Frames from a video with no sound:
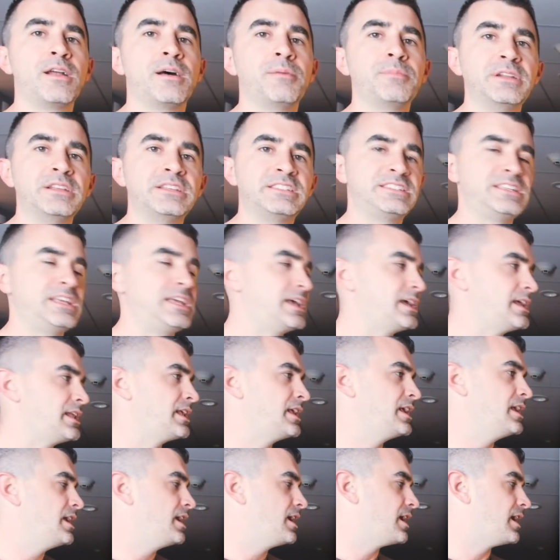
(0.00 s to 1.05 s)
I'm going to see
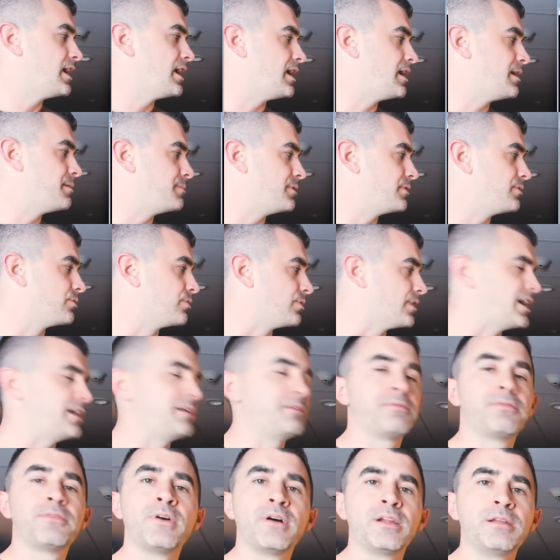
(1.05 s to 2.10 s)
it right
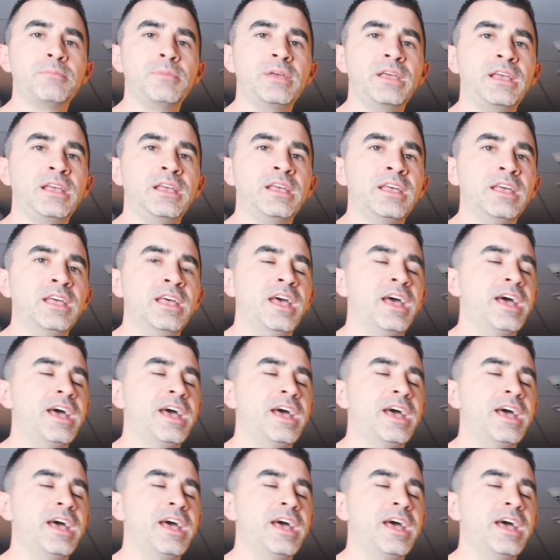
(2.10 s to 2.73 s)
in front of me.